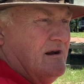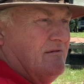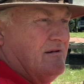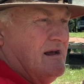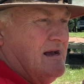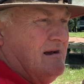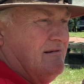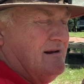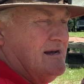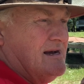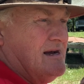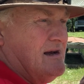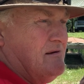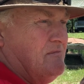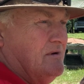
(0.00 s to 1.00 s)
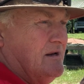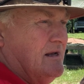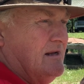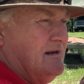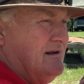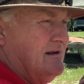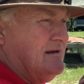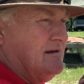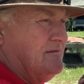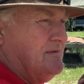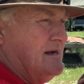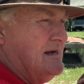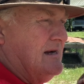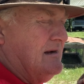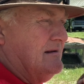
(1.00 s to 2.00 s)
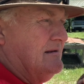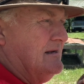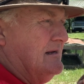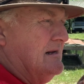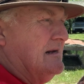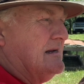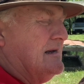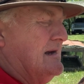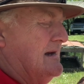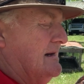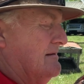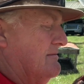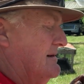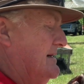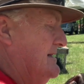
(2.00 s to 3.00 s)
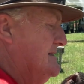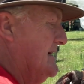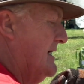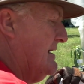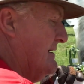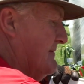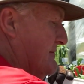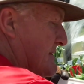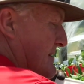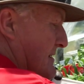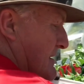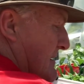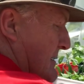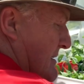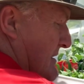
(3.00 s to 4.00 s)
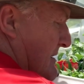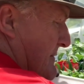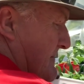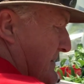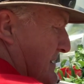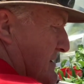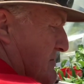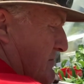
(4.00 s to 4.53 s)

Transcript: out and die, but they did come out, and I got the weeds out of them this